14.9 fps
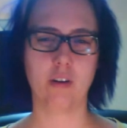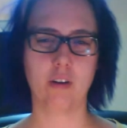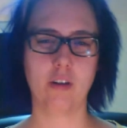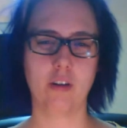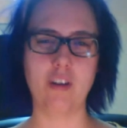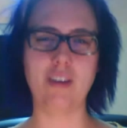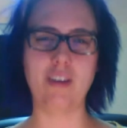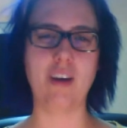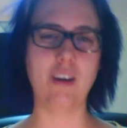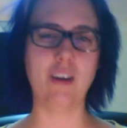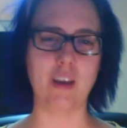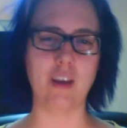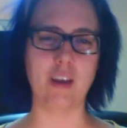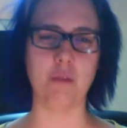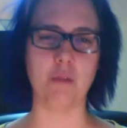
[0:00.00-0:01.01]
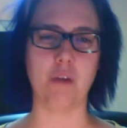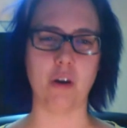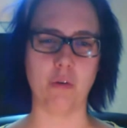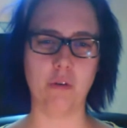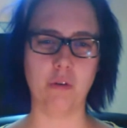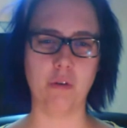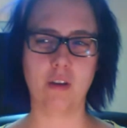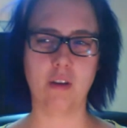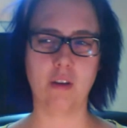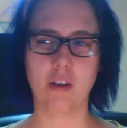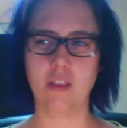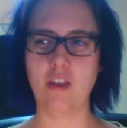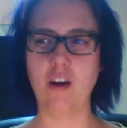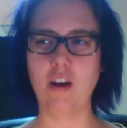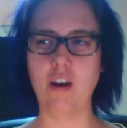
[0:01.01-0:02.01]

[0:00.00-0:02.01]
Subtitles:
She's not going to let him go. They're going to